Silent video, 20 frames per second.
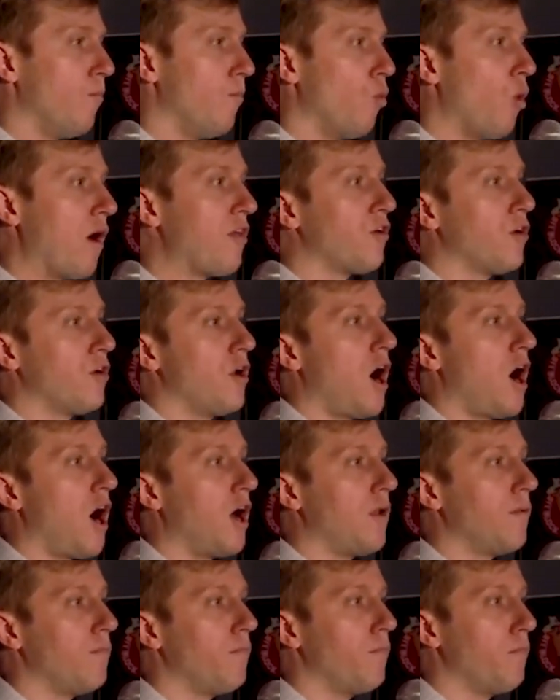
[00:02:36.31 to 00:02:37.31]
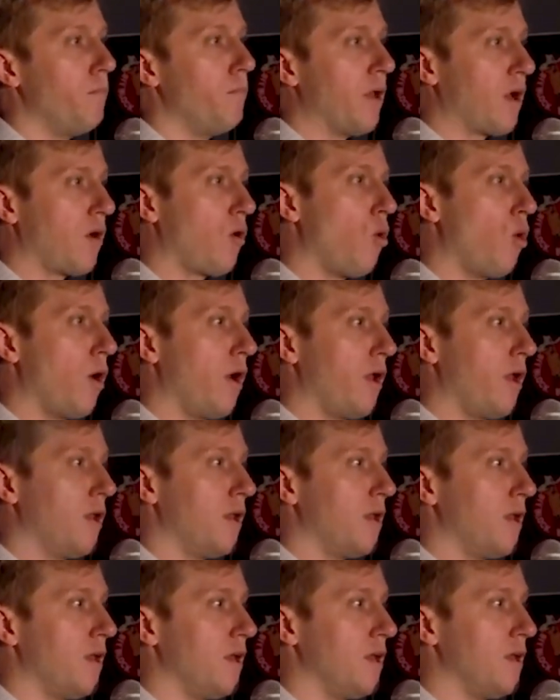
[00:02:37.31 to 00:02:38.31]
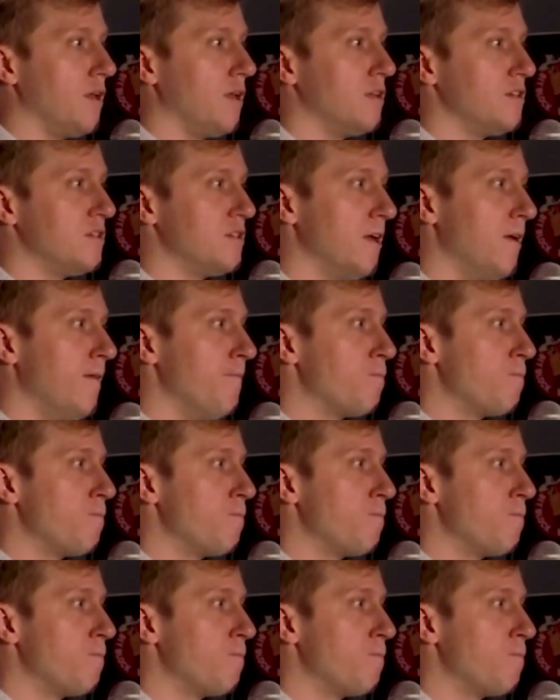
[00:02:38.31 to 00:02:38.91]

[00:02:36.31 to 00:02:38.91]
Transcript: whether or not Bitcoin is